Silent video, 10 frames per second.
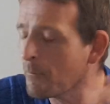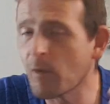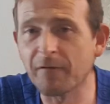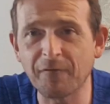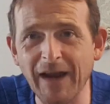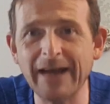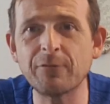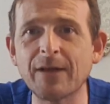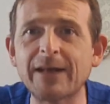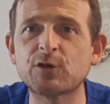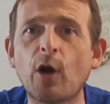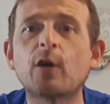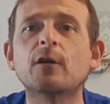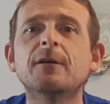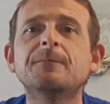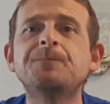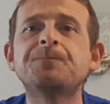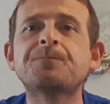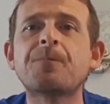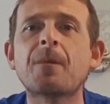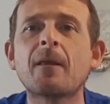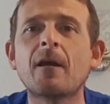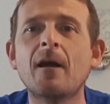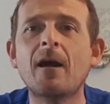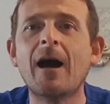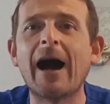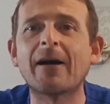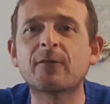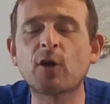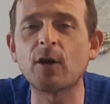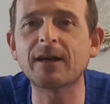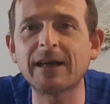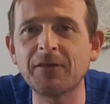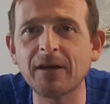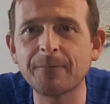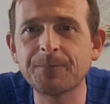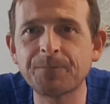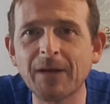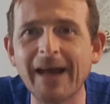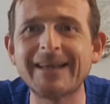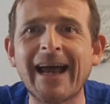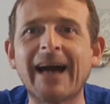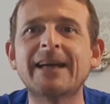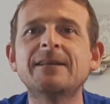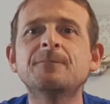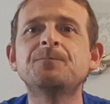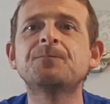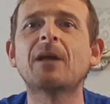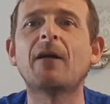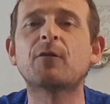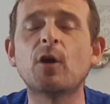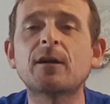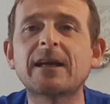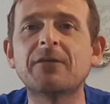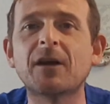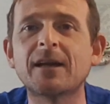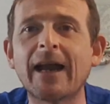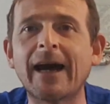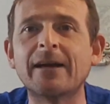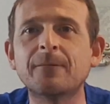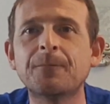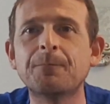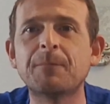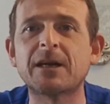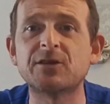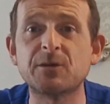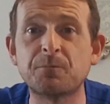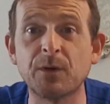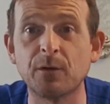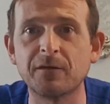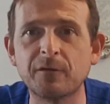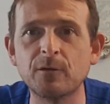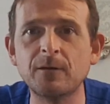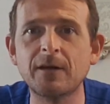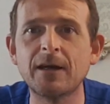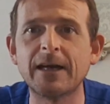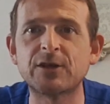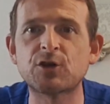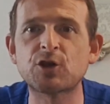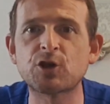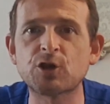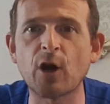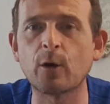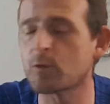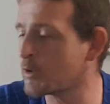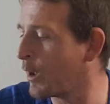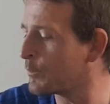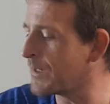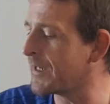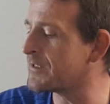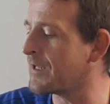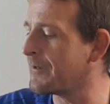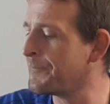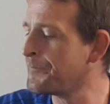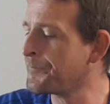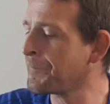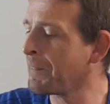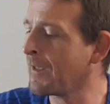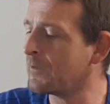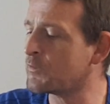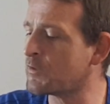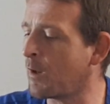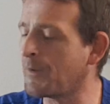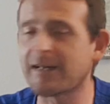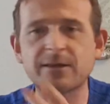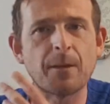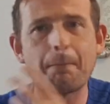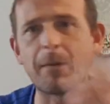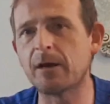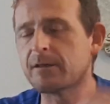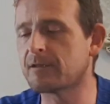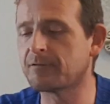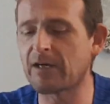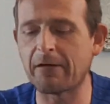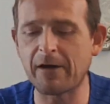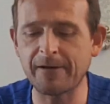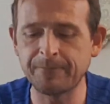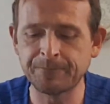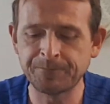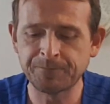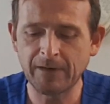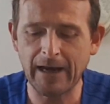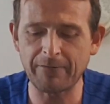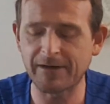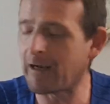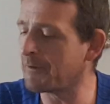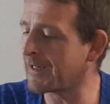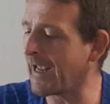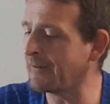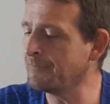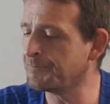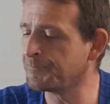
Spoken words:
But the flavour of that chocolate, I've got to give it a 9. I've got to give it a 9 because it's beautiful. It's so, so tasty. And so nice. And the burst of cherry every now and again.